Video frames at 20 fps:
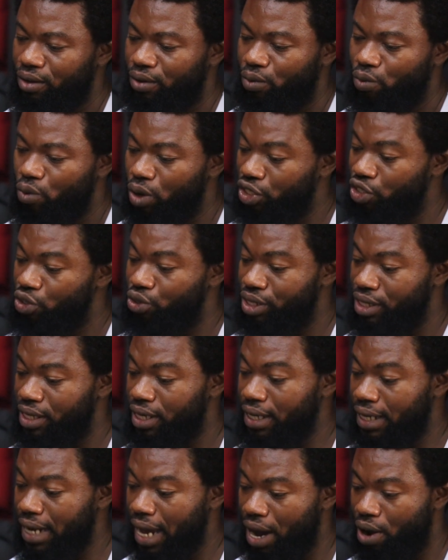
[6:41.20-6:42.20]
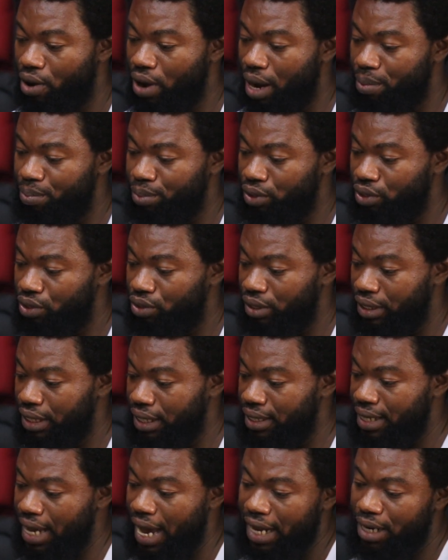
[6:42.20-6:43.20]
What you see now happen to
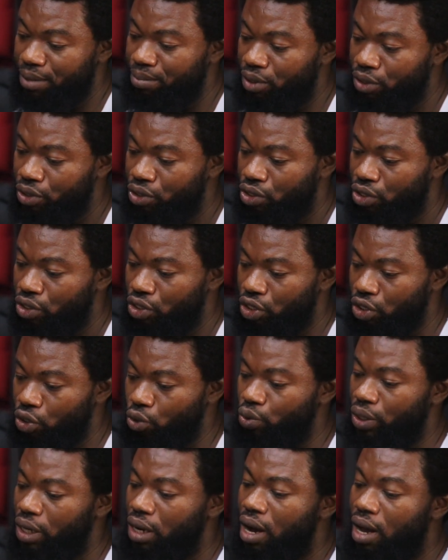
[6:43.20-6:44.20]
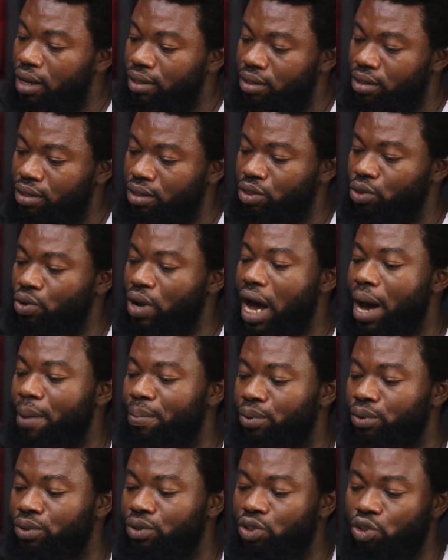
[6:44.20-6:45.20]
these animals, you will cause to
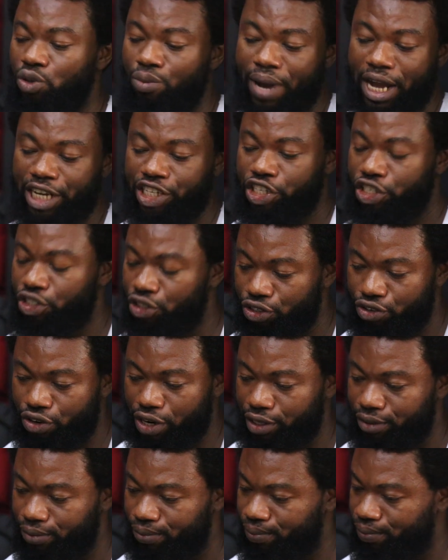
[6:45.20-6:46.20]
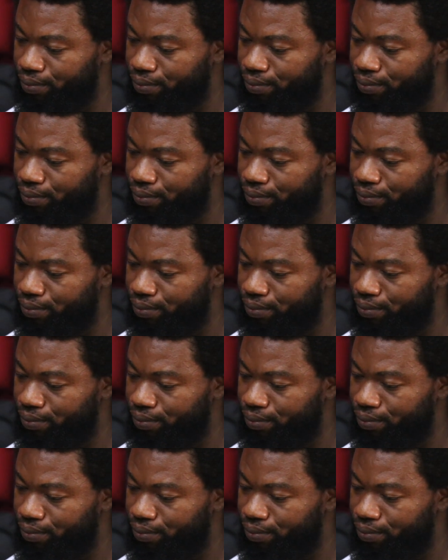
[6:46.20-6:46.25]
happen to my children."